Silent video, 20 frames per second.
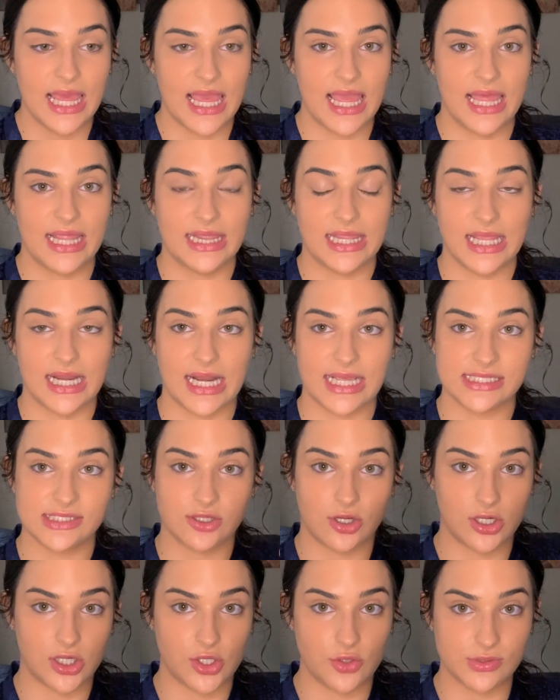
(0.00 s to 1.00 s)
And then I
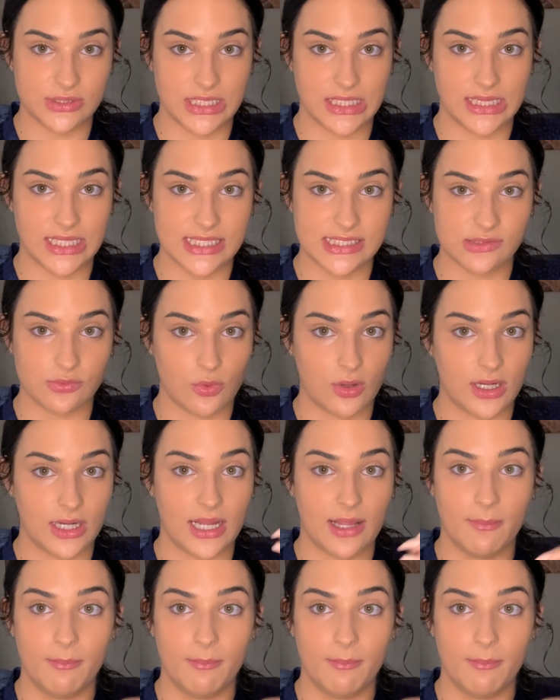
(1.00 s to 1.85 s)
started using this one,